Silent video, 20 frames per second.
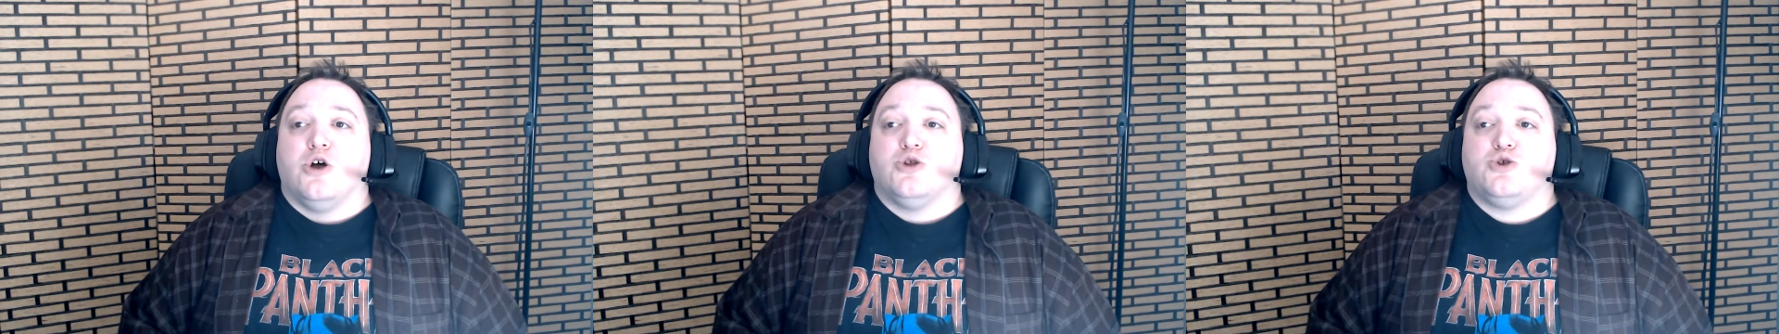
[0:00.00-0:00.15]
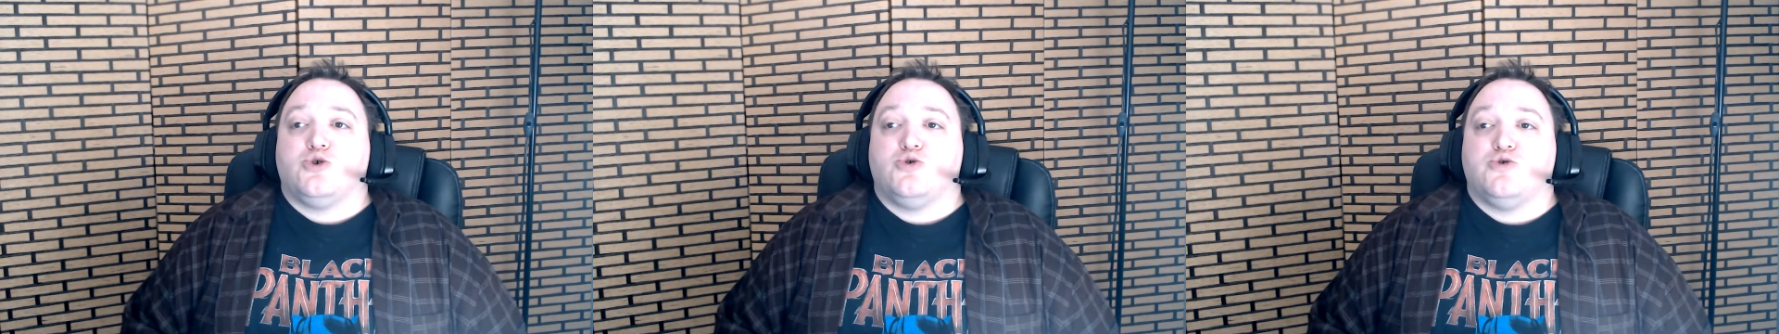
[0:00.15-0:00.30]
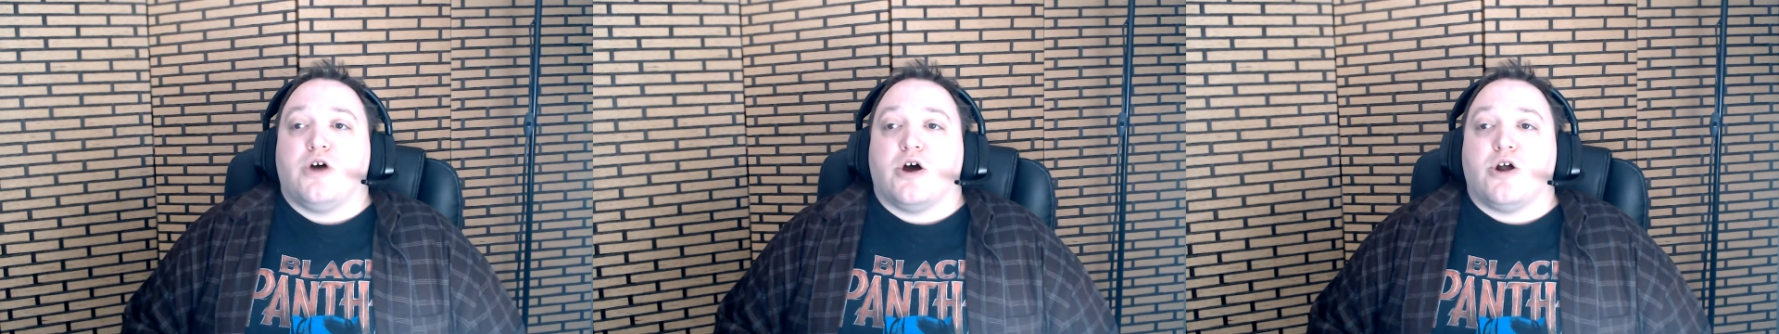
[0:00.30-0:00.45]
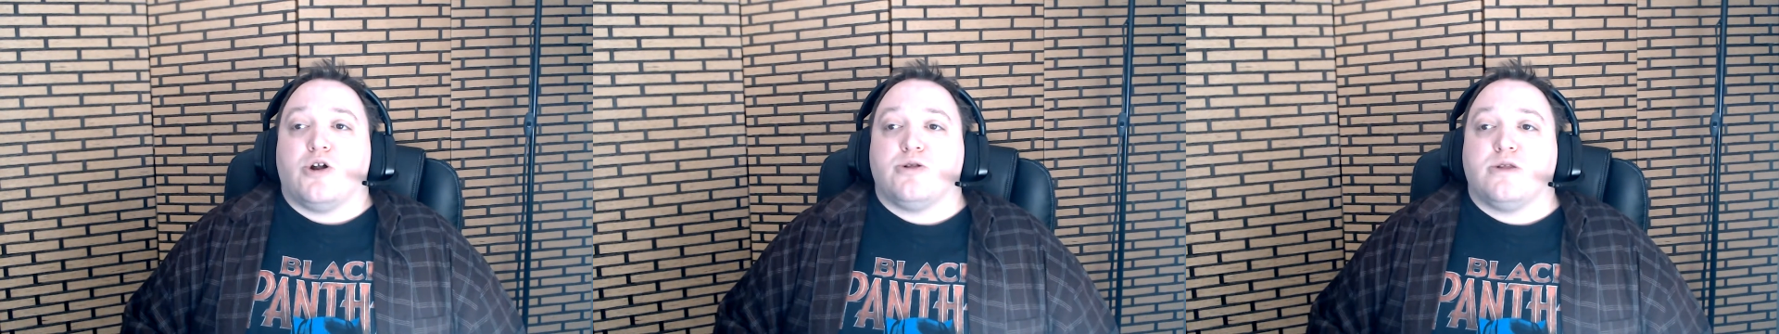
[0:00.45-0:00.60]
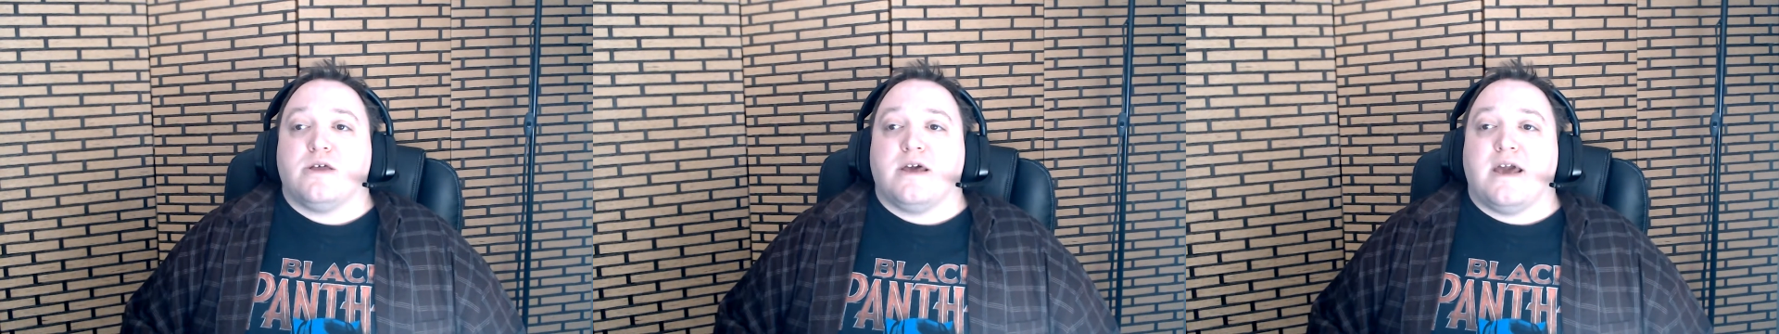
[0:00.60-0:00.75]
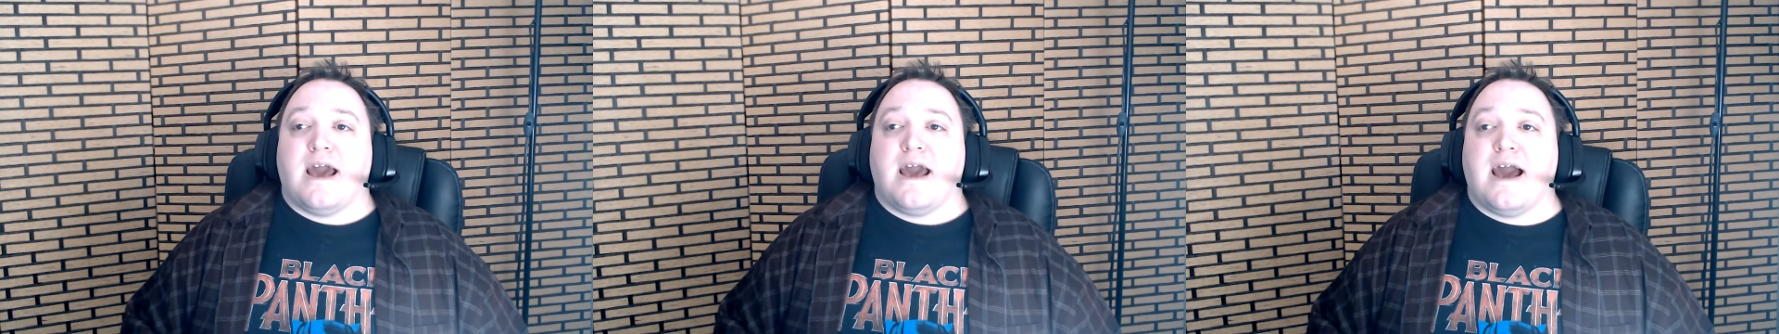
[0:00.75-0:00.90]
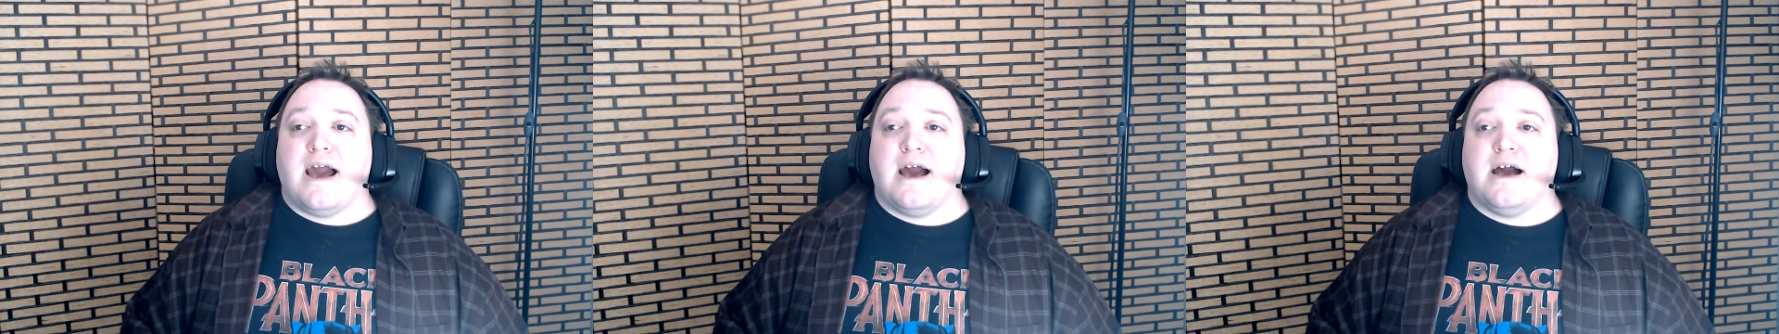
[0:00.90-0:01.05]
to not
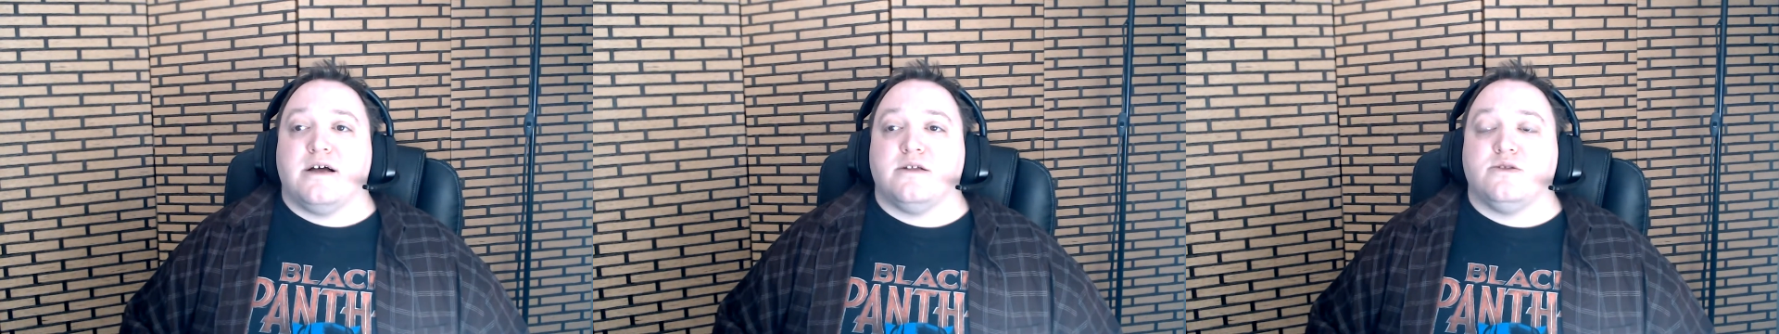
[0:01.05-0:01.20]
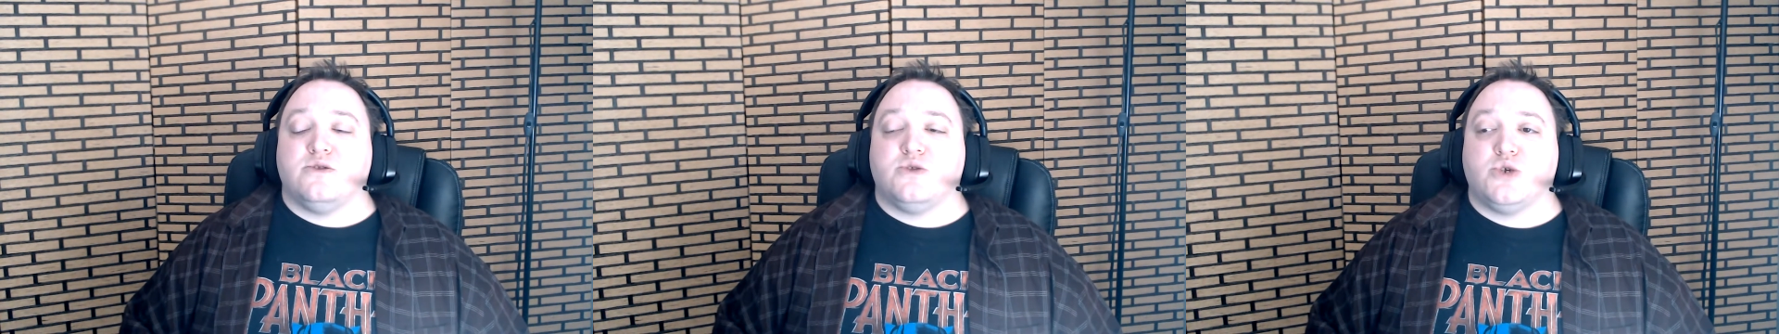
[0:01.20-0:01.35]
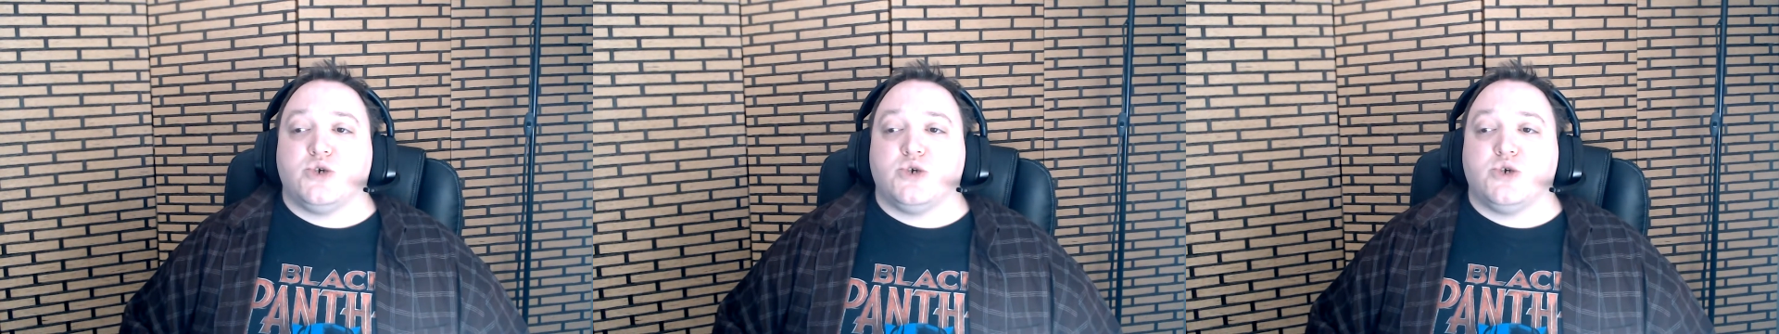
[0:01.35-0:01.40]
only add